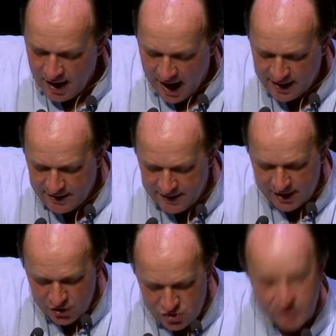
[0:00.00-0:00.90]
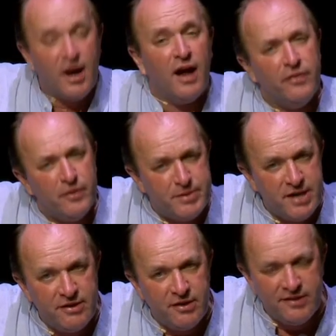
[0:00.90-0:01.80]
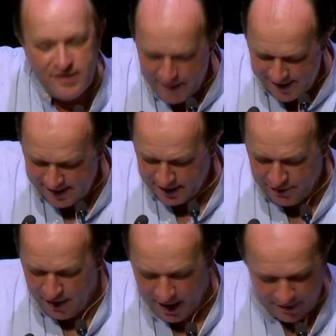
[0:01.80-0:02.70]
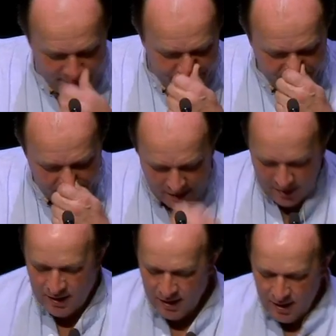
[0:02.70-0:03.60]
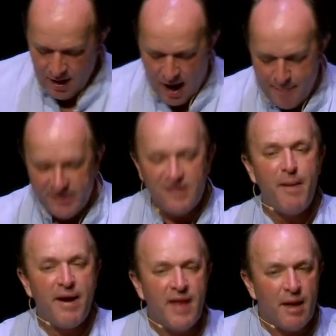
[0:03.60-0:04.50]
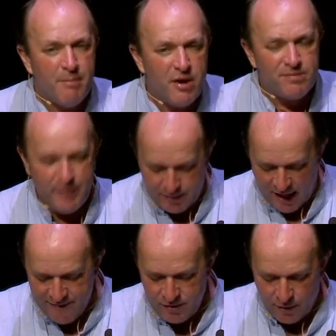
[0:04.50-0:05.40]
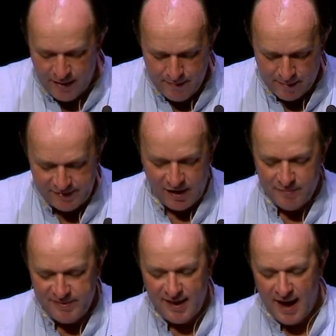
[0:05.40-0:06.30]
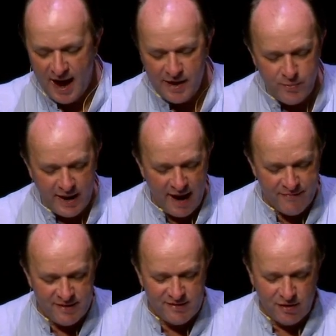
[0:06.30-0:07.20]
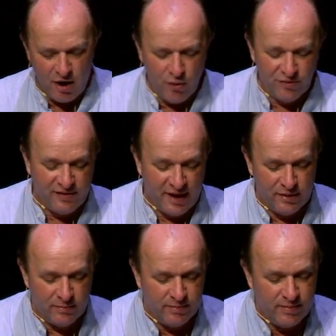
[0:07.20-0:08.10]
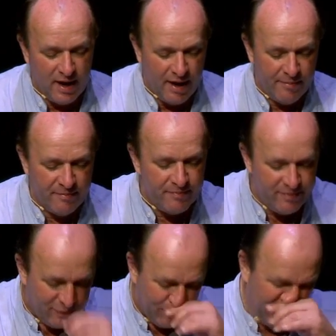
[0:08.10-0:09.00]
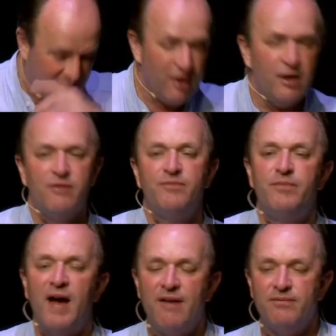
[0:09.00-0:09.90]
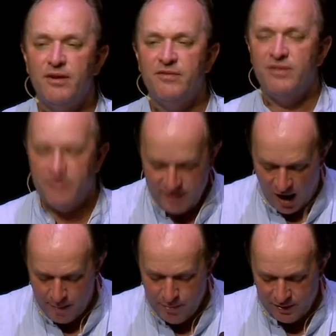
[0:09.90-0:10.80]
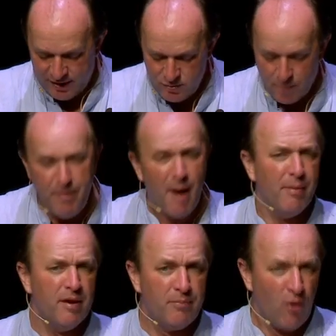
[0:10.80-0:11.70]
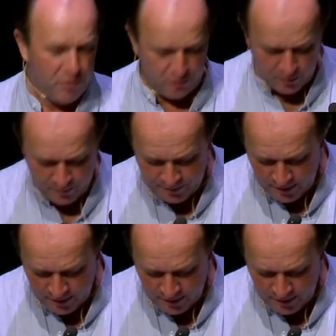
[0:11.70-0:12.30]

and in the kitchen garden, the potatoes especially thrive. Uh, but despite that, most people haven't got their memsahibs, and we have this sort of wholesale um, sort of turning of, uh, of sort of Kabul into a pub and a brothel.